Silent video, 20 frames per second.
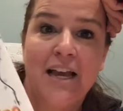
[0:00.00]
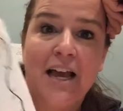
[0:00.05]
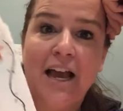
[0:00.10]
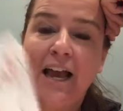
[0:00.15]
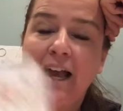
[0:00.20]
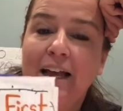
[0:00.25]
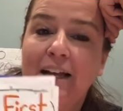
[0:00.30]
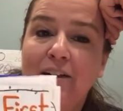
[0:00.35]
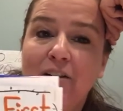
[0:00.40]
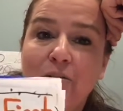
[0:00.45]

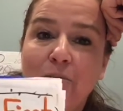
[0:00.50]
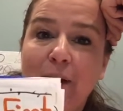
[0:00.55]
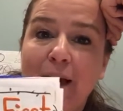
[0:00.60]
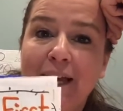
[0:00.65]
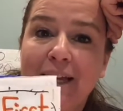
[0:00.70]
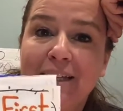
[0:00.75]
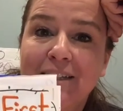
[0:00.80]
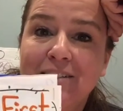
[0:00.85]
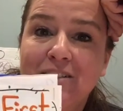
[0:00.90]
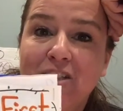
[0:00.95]
and go
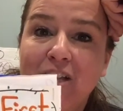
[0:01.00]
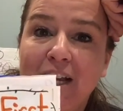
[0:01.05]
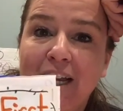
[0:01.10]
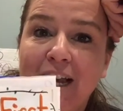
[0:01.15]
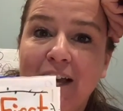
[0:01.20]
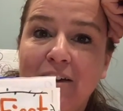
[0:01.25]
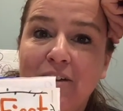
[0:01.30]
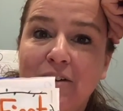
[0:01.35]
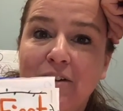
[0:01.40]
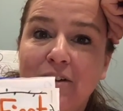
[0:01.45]
back and check
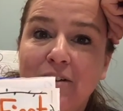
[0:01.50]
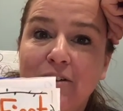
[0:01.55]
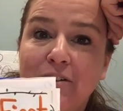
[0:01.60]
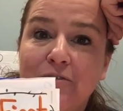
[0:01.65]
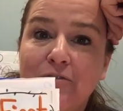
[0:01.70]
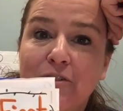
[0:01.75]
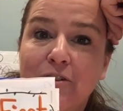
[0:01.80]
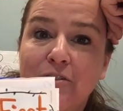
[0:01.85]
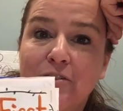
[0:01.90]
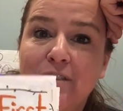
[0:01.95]
out our
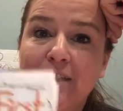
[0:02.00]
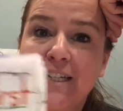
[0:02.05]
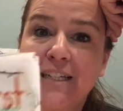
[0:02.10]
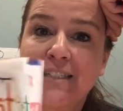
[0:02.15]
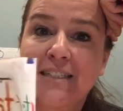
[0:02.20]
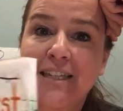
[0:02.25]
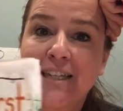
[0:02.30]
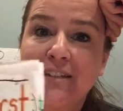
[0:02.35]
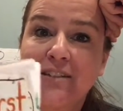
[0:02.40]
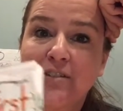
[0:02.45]
first,
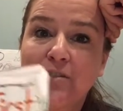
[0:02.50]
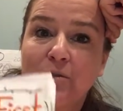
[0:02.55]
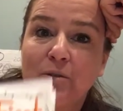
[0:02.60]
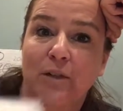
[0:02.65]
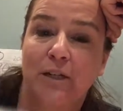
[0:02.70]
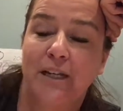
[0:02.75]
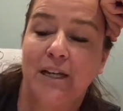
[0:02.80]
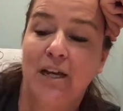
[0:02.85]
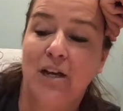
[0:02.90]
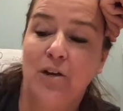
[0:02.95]
next, last
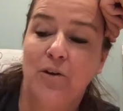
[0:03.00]
story.